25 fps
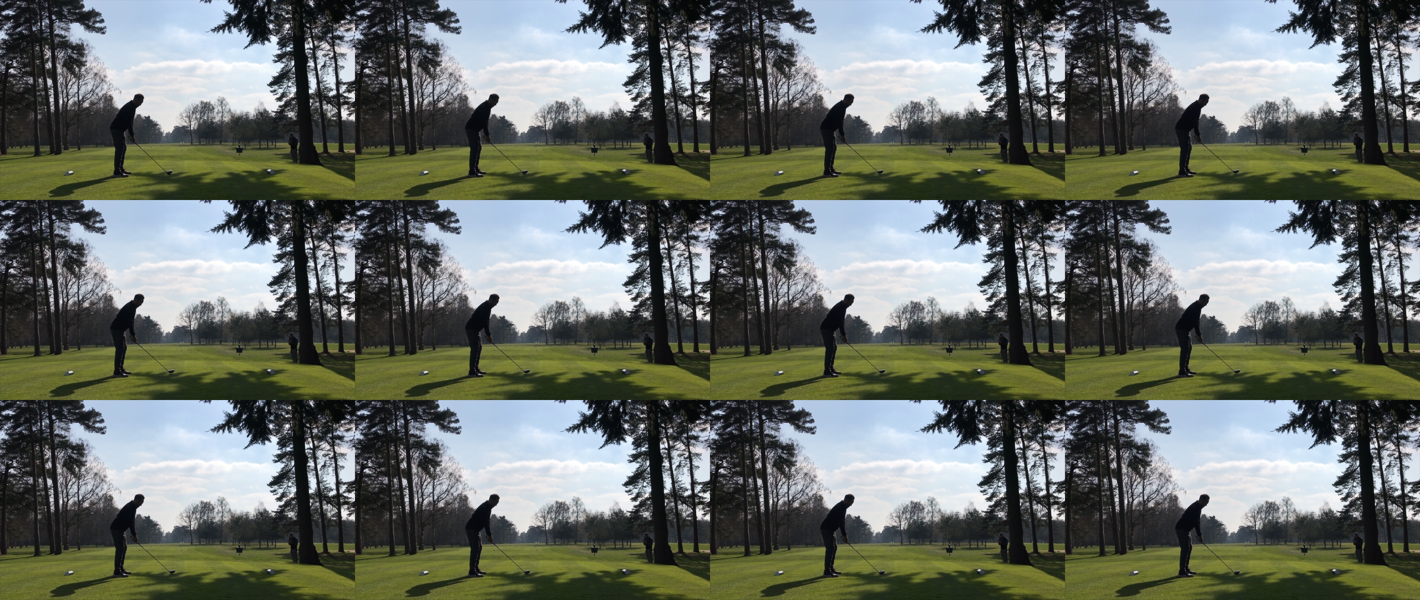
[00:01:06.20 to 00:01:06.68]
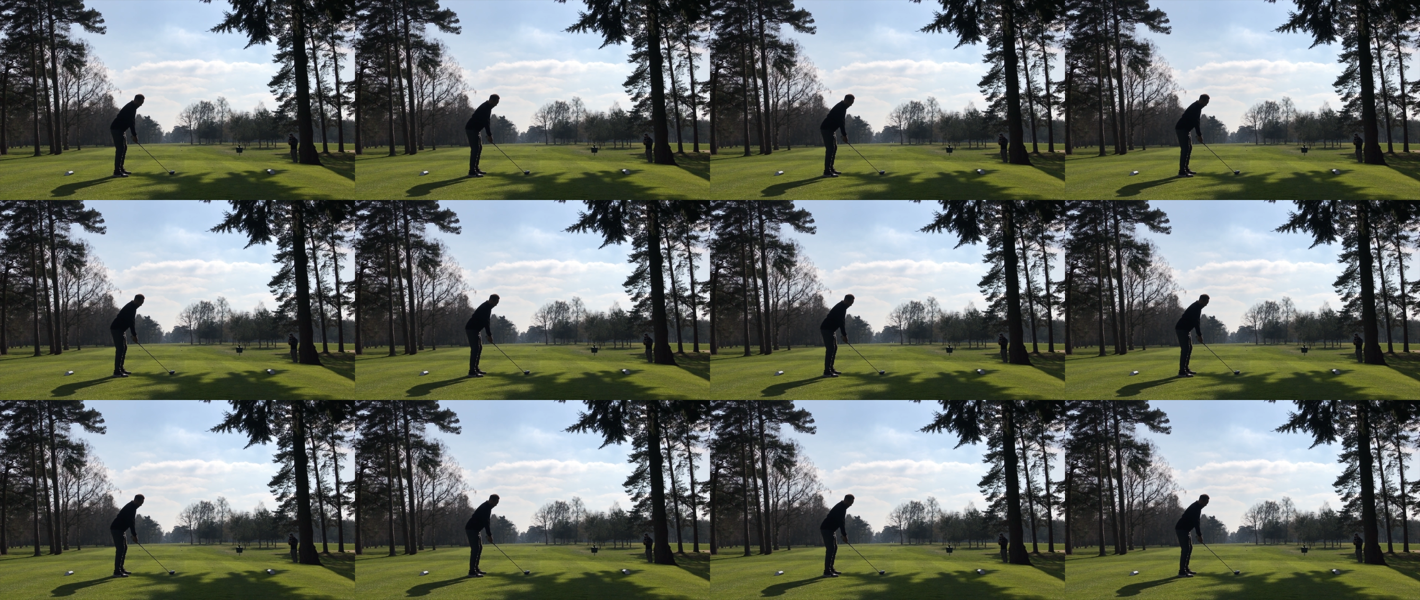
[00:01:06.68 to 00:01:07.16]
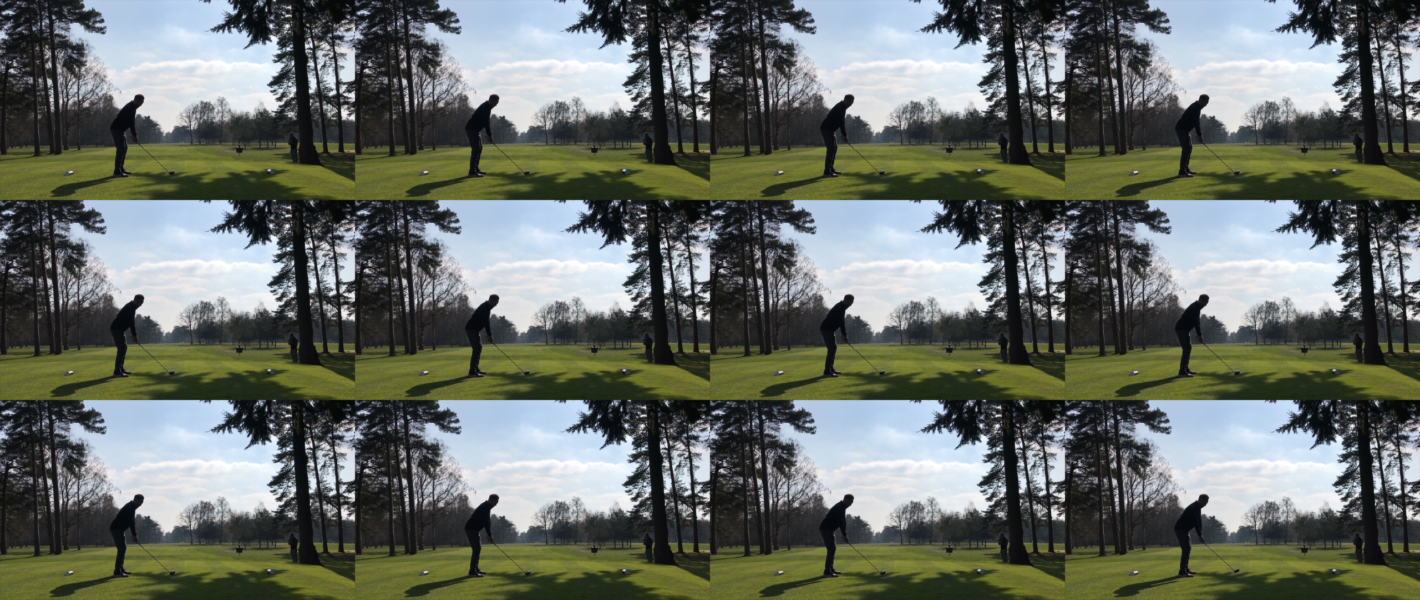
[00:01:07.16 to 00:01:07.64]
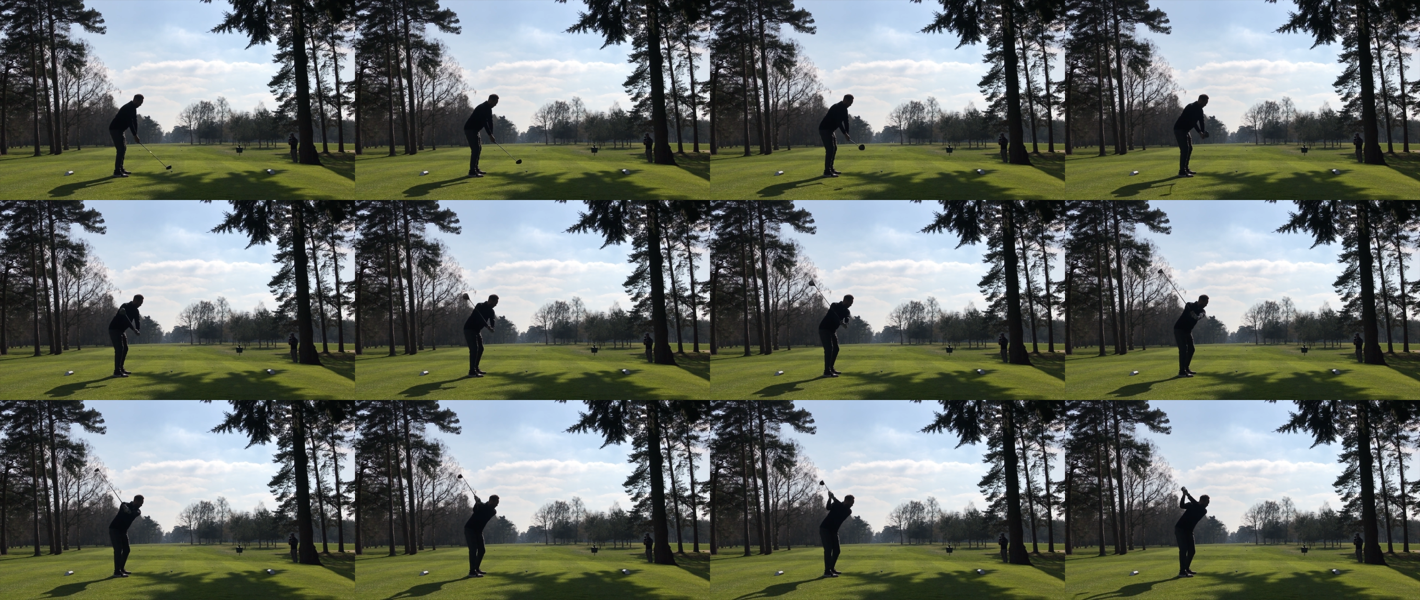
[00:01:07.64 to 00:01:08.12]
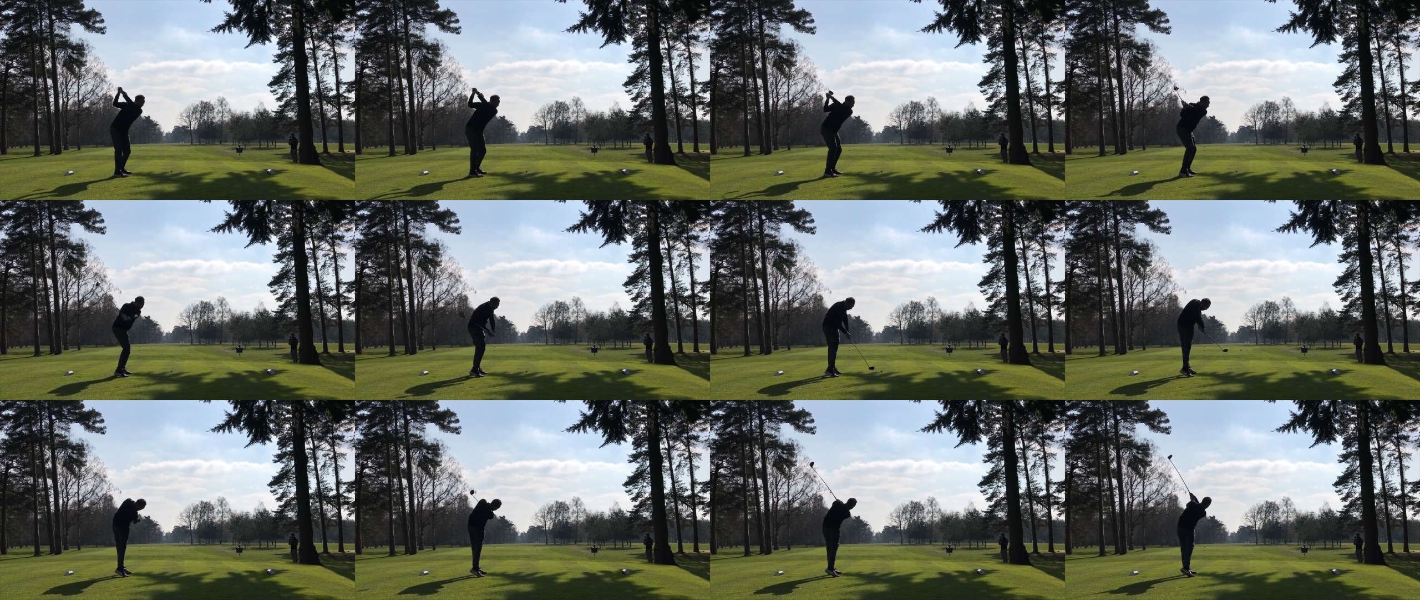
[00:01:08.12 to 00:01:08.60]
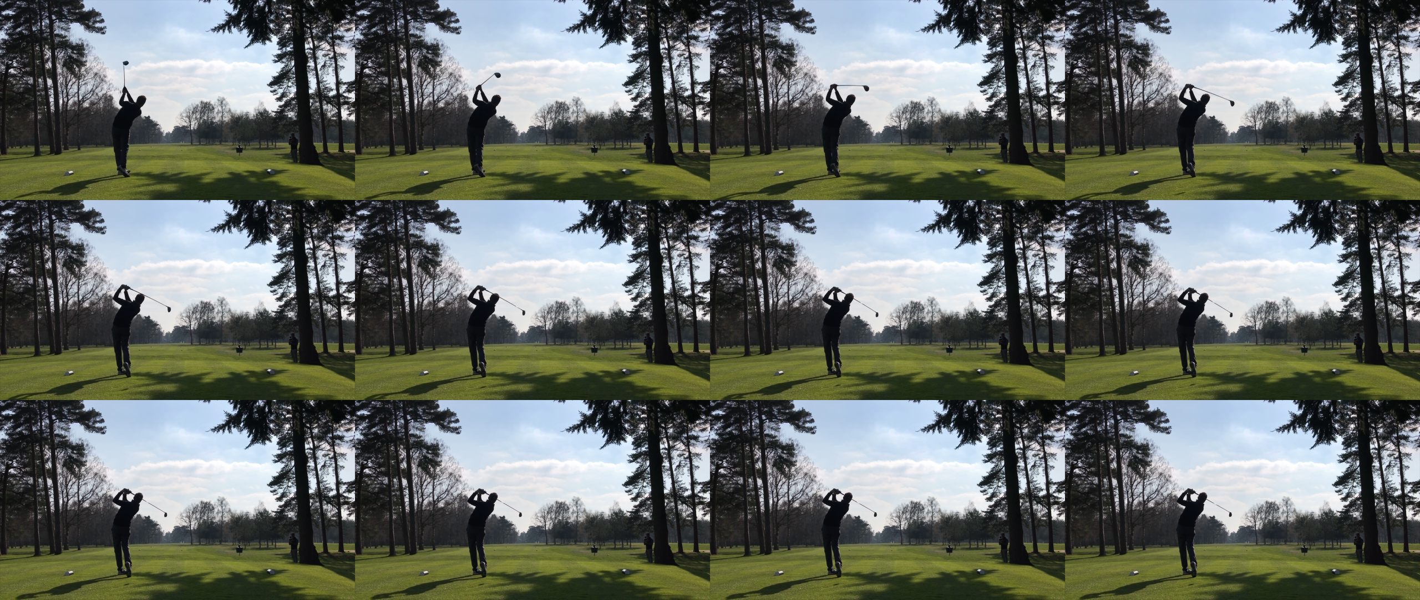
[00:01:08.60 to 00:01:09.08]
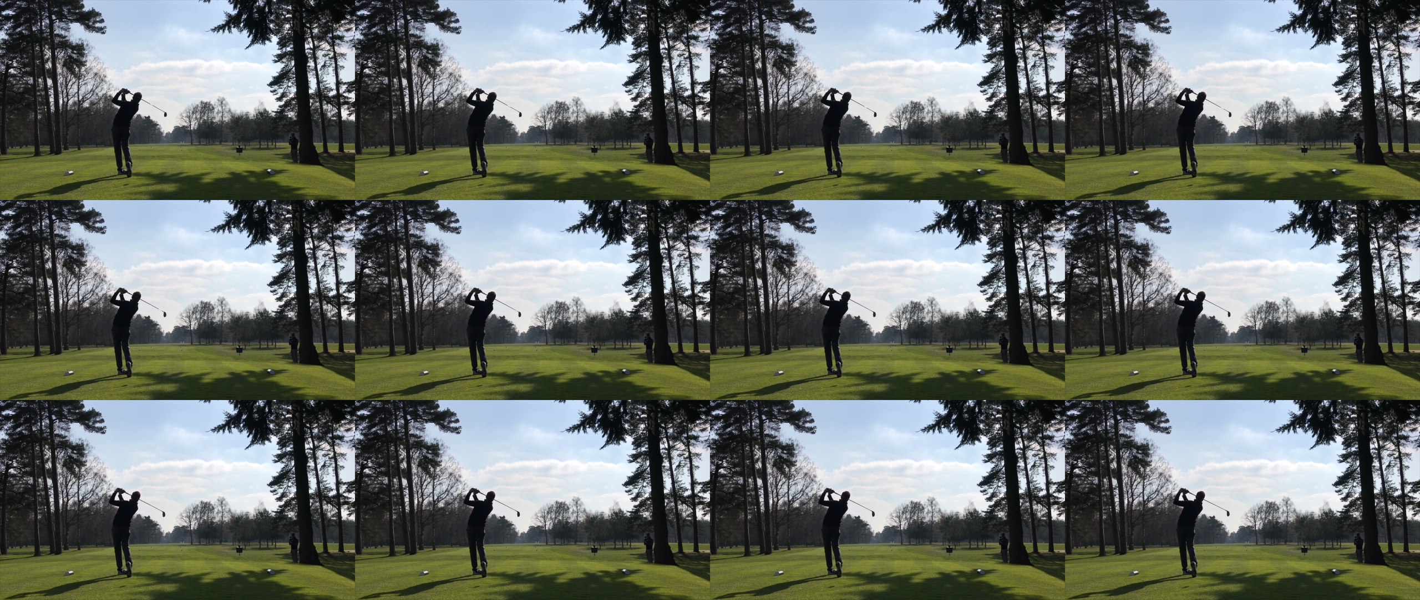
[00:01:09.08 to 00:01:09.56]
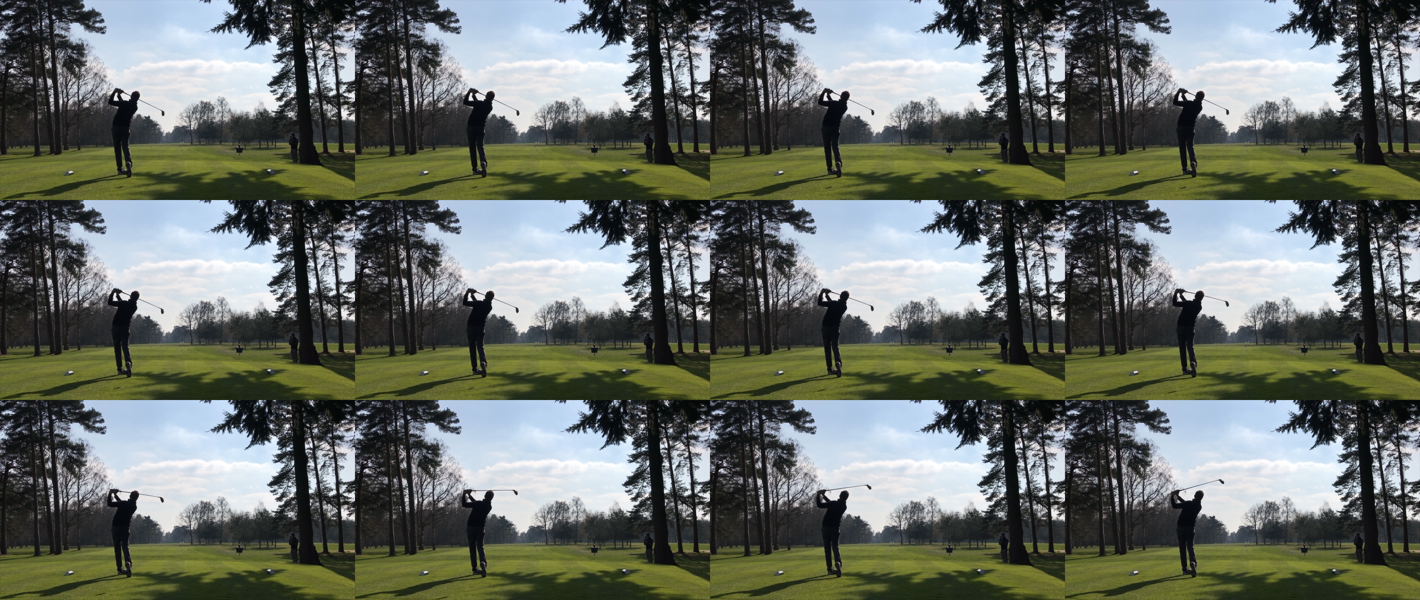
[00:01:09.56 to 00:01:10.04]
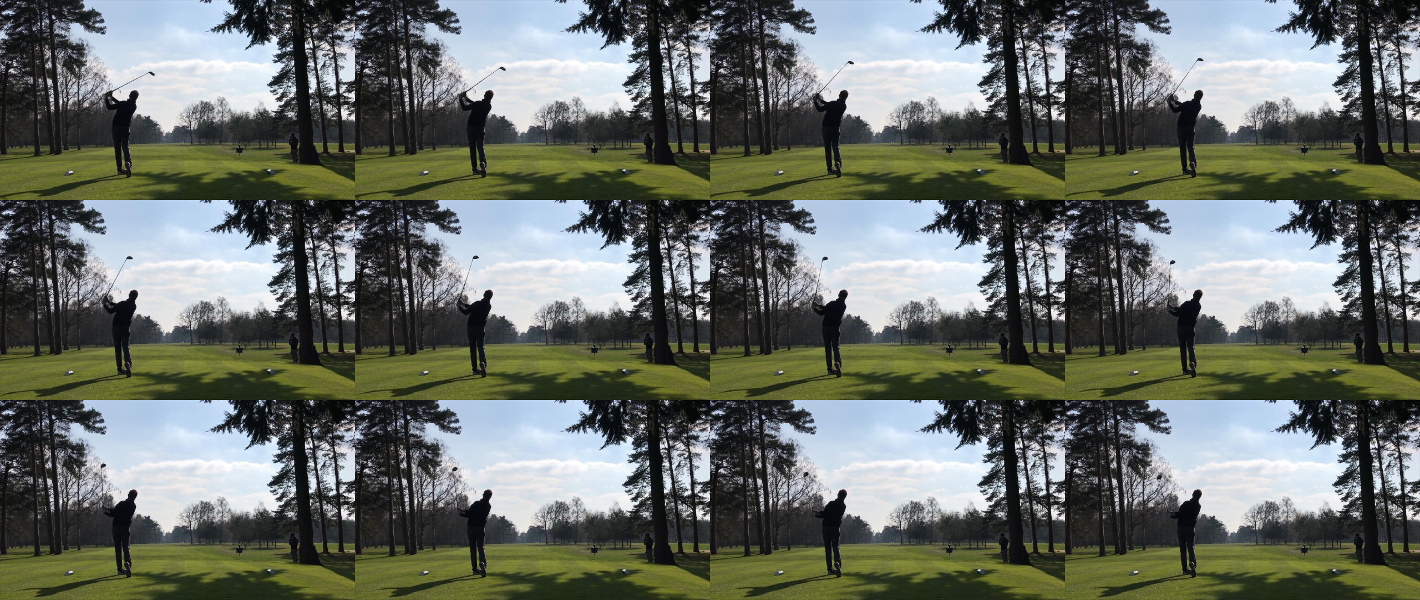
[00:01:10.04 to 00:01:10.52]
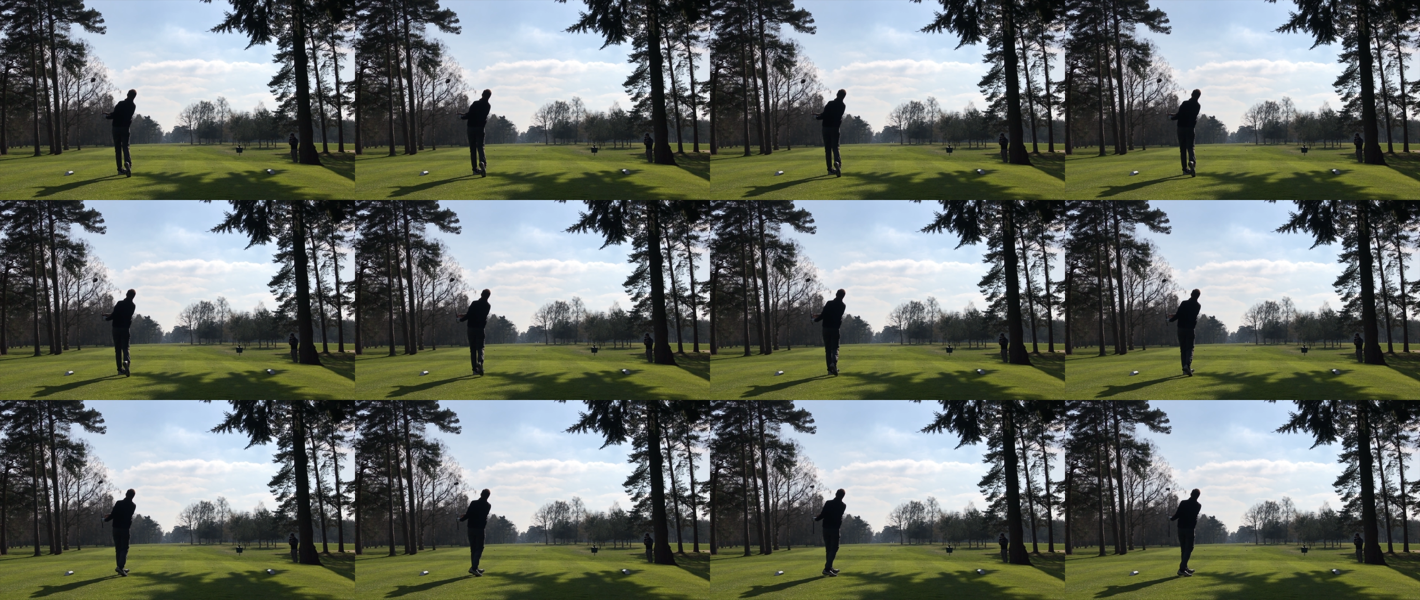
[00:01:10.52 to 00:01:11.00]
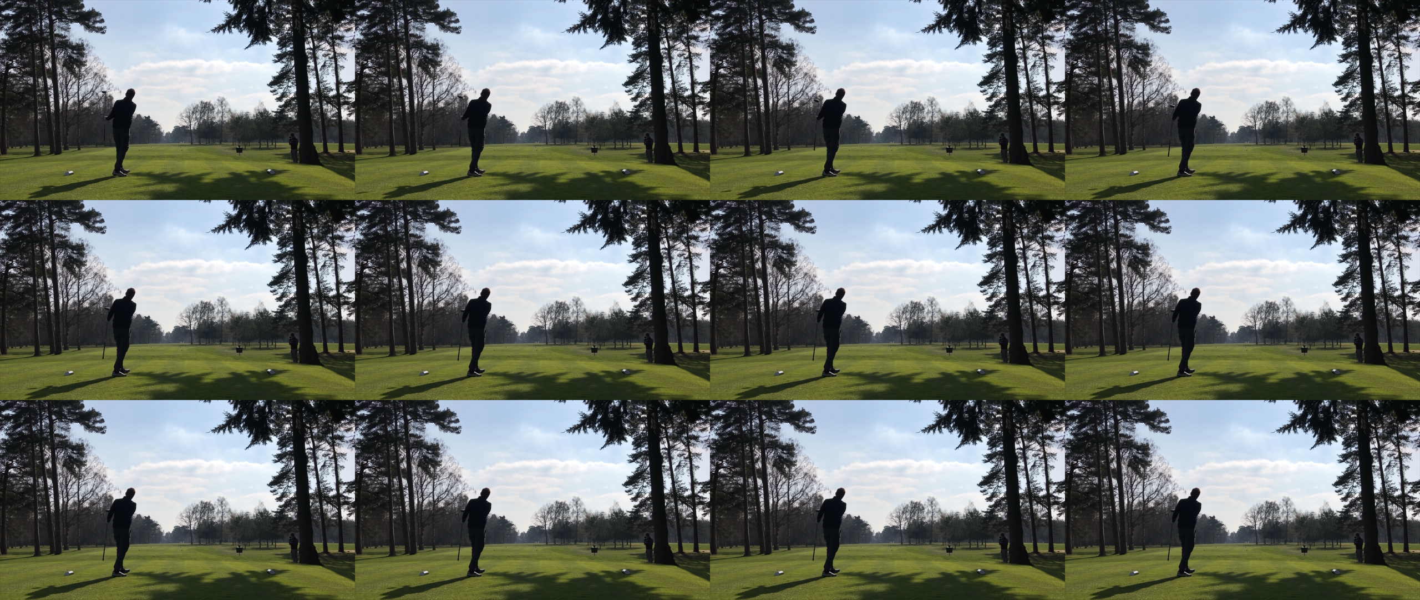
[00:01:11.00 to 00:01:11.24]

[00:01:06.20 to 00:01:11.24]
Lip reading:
(no speaker visible)